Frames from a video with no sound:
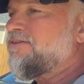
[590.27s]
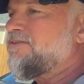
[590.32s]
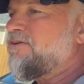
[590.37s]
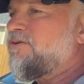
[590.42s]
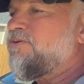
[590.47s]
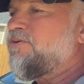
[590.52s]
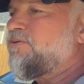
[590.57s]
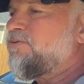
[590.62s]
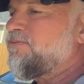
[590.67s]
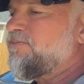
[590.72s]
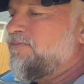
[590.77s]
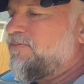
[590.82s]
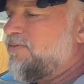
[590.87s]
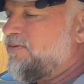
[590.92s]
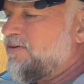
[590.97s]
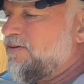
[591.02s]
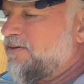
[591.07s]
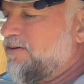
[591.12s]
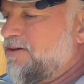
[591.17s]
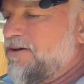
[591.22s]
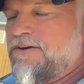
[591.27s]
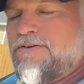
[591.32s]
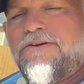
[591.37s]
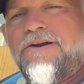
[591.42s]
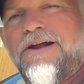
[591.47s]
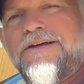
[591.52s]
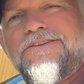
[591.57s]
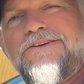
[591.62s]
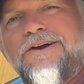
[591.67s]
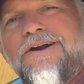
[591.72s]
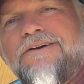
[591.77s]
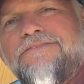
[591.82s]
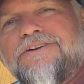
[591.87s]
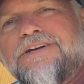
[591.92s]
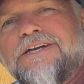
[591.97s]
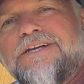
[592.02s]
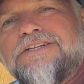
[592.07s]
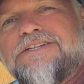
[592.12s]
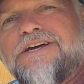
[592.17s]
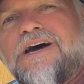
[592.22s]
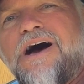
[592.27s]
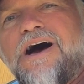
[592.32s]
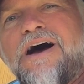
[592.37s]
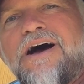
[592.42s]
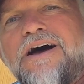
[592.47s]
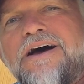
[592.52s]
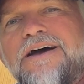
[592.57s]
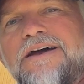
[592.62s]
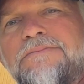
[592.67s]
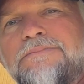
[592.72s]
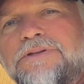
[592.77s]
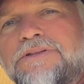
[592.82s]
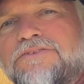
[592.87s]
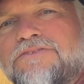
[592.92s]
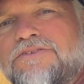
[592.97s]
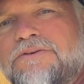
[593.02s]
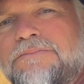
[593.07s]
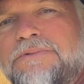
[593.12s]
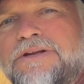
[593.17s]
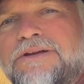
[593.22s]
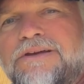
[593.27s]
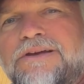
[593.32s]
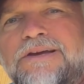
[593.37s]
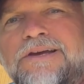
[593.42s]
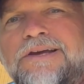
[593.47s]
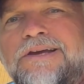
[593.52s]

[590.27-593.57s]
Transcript: the whole you know, you're out there having a good time and somebody,